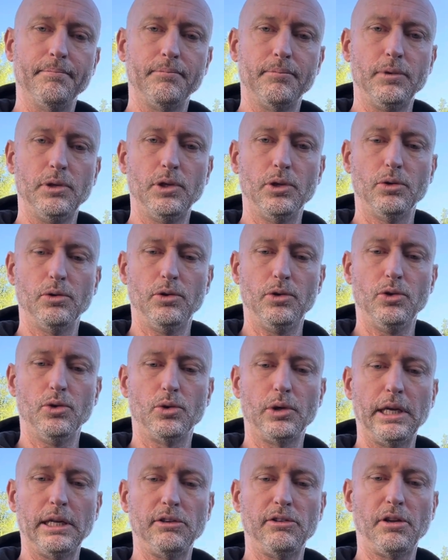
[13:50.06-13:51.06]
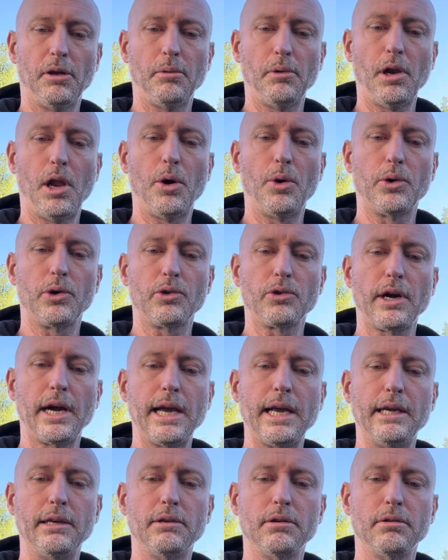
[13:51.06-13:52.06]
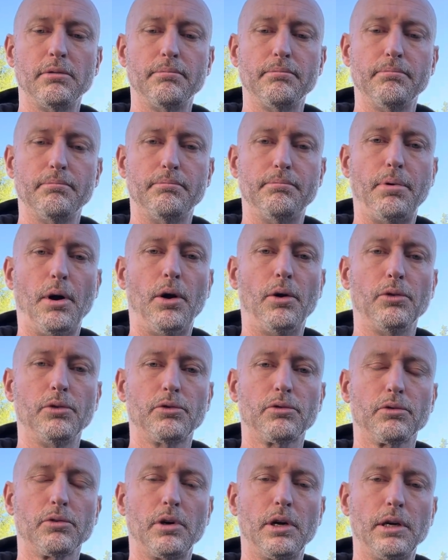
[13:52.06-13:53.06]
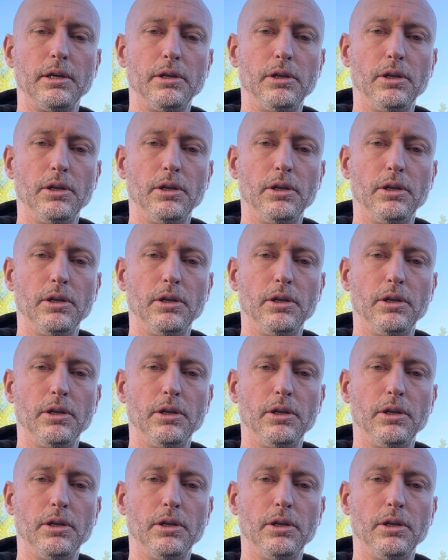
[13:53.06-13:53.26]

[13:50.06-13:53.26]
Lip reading: You'll get some lower grade bolts, right?